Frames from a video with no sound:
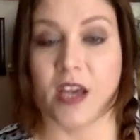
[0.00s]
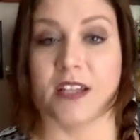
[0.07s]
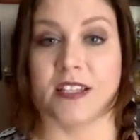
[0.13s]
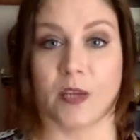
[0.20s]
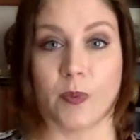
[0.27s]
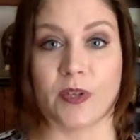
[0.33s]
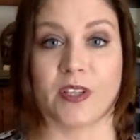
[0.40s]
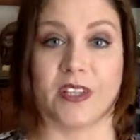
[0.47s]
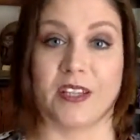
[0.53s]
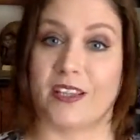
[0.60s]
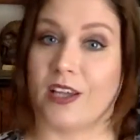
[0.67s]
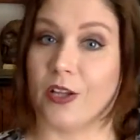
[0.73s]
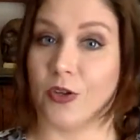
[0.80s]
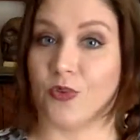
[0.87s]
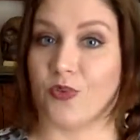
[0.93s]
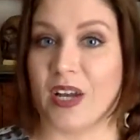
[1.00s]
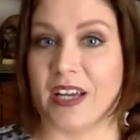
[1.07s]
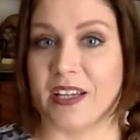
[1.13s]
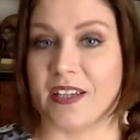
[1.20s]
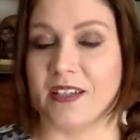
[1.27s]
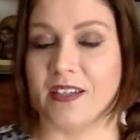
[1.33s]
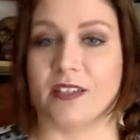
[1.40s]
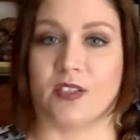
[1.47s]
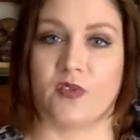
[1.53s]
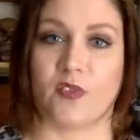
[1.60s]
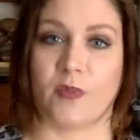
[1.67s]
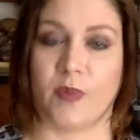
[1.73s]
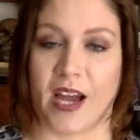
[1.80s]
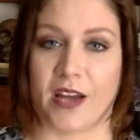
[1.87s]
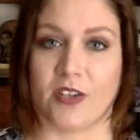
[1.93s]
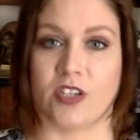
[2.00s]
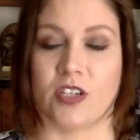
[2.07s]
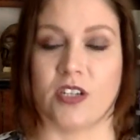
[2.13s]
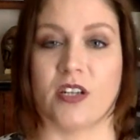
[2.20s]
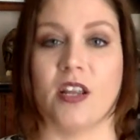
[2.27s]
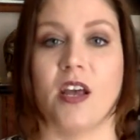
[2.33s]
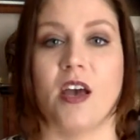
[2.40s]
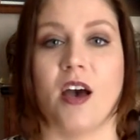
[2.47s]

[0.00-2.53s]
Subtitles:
Typically, the color red is for passion,